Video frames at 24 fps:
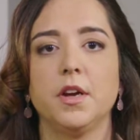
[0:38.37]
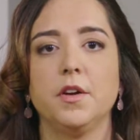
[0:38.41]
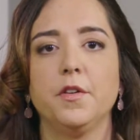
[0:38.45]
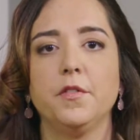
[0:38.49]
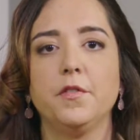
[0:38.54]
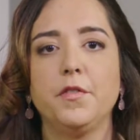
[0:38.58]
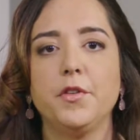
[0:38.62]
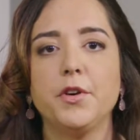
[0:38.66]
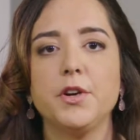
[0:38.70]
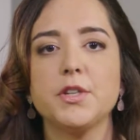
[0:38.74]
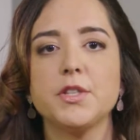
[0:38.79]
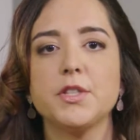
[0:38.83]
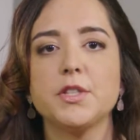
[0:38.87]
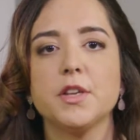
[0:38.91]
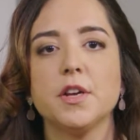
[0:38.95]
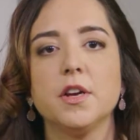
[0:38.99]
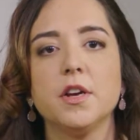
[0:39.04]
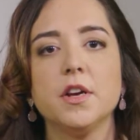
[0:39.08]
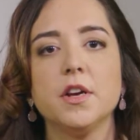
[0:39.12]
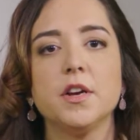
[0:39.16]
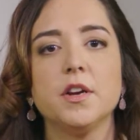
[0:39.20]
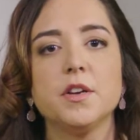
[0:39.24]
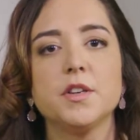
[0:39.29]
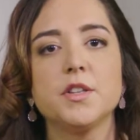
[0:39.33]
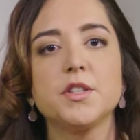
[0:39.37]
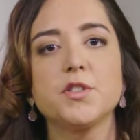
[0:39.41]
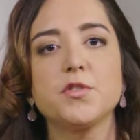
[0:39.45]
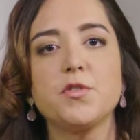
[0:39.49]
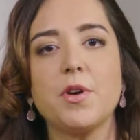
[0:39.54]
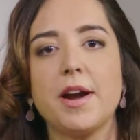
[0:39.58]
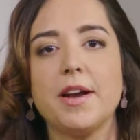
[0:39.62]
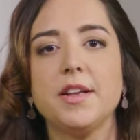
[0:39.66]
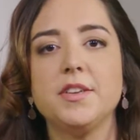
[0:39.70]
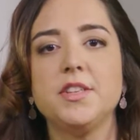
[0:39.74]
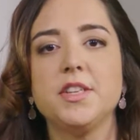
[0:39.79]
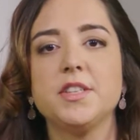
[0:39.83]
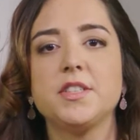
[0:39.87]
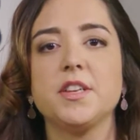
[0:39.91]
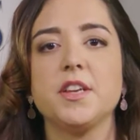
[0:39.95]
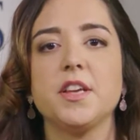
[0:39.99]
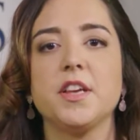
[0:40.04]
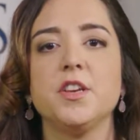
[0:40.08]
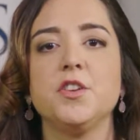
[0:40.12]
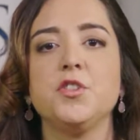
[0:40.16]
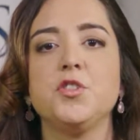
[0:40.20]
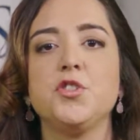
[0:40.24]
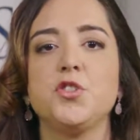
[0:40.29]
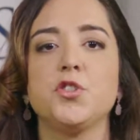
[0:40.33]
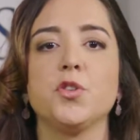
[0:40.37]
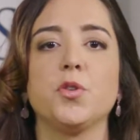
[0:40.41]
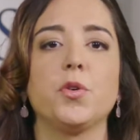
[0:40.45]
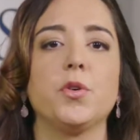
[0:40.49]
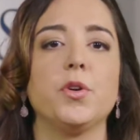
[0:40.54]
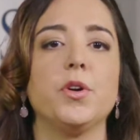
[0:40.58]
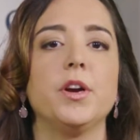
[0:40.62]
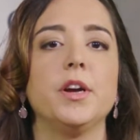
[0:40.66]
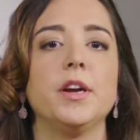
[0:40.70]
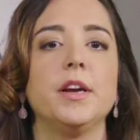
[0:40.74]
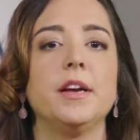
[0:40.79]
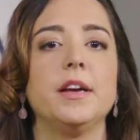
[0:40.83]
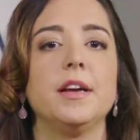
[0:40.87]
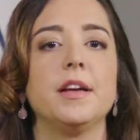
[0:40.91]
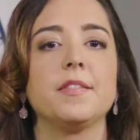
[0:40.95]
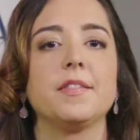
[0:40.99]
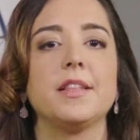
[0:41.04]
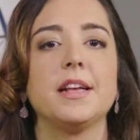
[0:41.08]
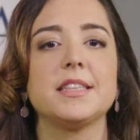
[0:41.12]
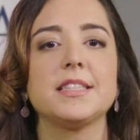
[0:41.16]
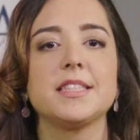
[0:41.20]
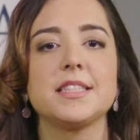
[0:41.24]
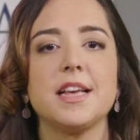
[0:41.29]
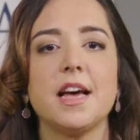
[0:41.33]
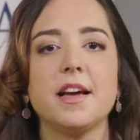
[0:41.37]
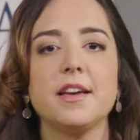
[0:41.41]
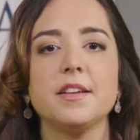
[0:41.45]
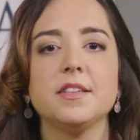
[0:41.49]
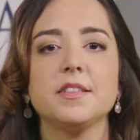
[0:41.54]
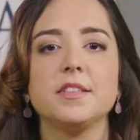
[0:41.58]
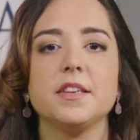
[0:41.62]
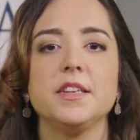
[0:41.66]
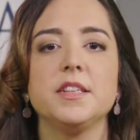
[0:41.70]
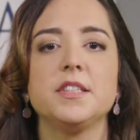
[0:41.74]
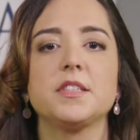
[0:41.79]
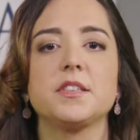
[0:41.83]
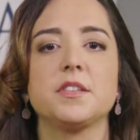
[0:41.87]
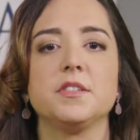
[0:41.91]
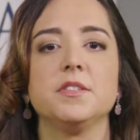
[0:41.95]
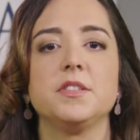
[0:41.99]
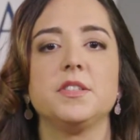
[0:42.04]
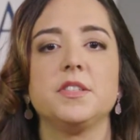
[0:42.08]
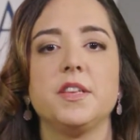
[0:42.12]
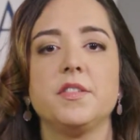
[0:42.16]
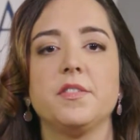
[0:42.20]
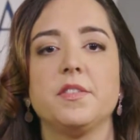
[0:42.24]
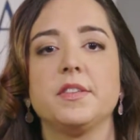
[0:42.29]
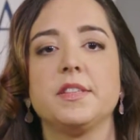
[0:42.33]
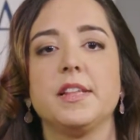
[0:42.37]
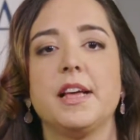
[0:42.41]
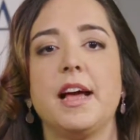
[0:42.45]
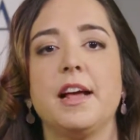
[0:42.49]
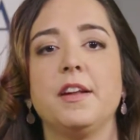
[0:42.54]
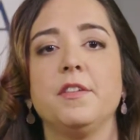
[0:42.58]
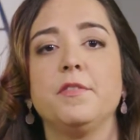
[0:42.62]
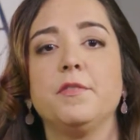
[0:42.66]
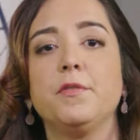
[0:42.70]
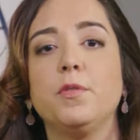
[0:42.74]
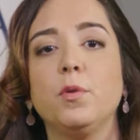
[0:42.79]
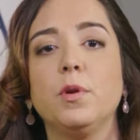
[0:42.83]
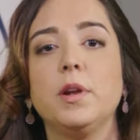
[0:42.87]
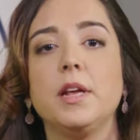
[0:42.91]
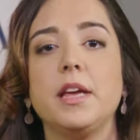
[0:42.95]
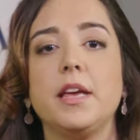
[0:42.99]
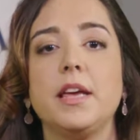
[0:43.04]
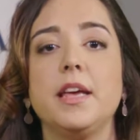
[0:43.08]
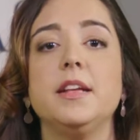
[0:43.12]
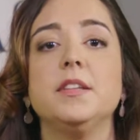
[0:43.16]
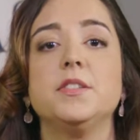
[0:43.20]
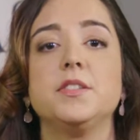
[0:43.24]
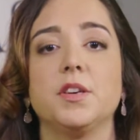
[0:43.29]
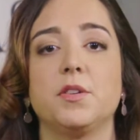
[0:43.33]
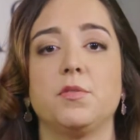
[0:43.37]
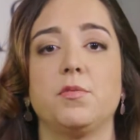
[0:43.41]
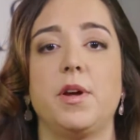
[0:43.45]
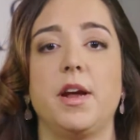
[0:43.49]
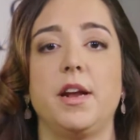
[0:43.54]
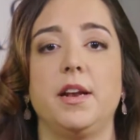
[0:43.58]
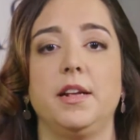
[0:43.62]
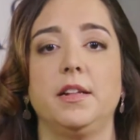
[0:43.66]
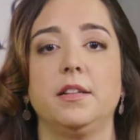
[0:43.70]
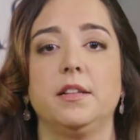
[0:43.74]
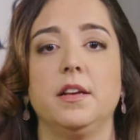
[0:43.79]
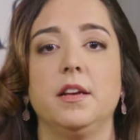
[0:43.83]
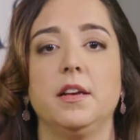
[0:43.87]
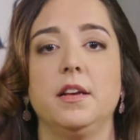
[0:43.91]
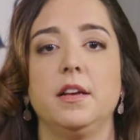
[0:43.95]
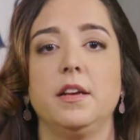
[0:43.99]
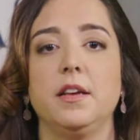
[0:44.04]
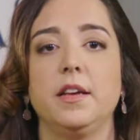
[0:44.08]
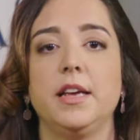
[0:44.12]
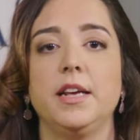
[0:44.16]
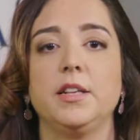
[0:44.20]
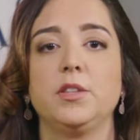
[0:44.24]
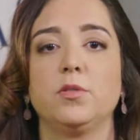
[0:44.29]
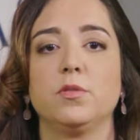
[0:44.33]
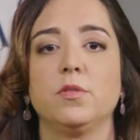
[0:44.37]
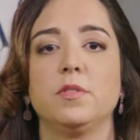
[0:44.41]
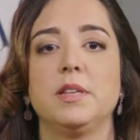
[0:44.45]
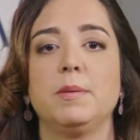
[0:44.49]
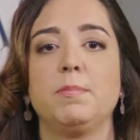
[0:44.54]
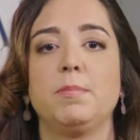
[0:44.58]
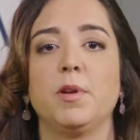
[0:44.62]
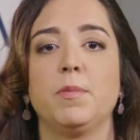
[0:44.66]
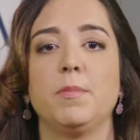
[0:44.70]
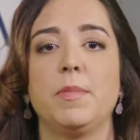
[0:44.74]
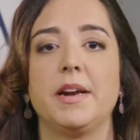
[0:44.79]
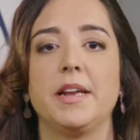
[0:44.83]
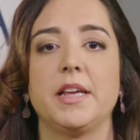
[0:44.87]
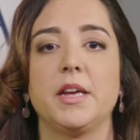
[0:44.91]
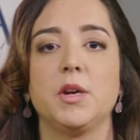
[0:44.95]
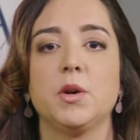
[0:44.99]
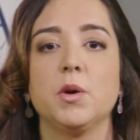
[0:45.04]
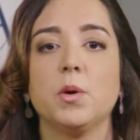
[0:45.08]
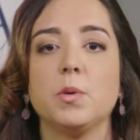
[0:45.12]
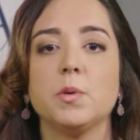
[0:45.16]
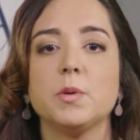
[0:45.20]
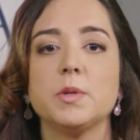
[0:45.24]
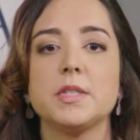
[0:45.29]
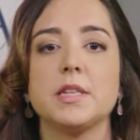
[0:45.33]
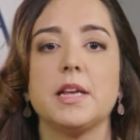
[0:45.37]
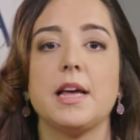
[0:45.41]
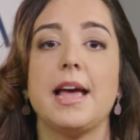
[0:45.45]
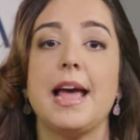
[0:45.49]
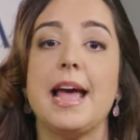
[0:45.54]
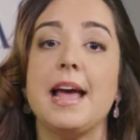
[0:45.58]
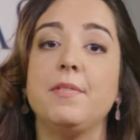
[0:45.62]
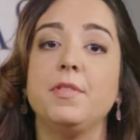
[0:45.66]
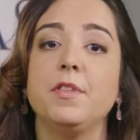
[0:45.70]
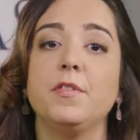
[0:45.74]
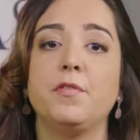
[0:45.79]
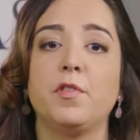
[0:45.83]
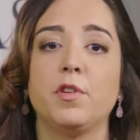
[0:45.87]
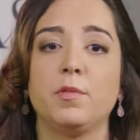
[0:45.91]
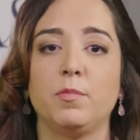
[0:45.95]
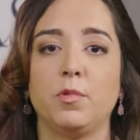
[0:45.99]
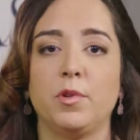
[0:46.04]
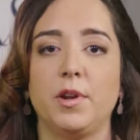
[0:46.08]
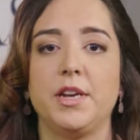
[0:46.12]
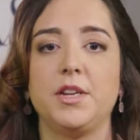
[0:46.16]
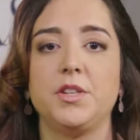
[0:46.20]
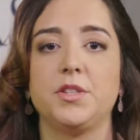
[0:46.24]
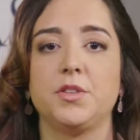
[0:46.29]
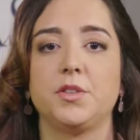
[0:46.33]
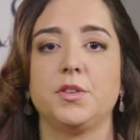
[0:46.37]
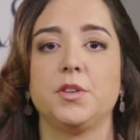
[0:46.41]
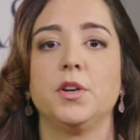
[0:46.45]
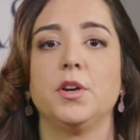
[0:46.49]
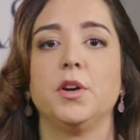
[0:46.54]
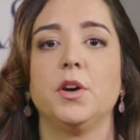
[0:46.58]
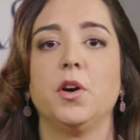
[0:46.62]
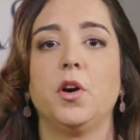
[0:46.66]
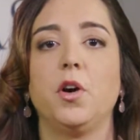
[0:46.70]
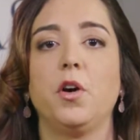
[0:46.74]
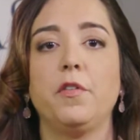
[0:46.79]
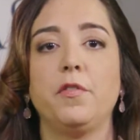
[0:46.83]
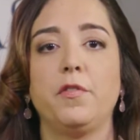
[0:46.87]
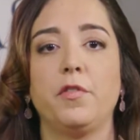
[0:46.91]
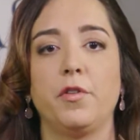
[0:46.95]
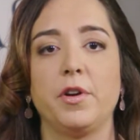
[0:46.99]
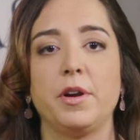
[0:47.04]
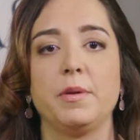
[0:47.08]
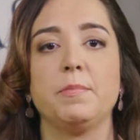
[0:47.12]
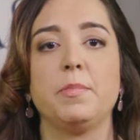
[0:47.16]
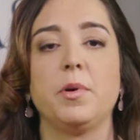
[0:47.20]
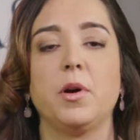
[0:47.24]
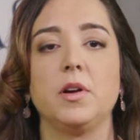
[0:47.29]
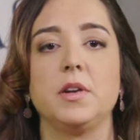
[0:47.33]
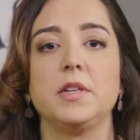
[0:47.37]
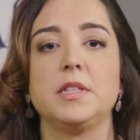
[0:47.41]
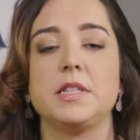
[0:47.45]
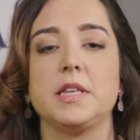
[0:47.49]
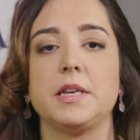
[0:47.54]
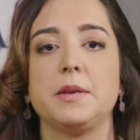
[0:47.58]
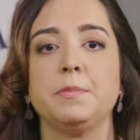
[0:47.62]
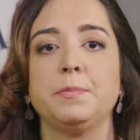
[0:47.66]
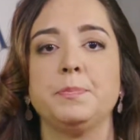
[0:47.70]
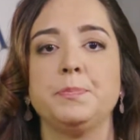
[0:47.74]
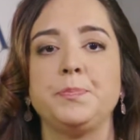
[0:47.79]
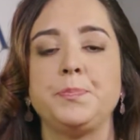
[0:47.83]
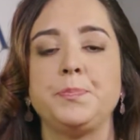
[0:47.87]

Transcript: First, strategies ensure that science is considered and fully integrated into the diplomatic goals and the formulation of foreign policy.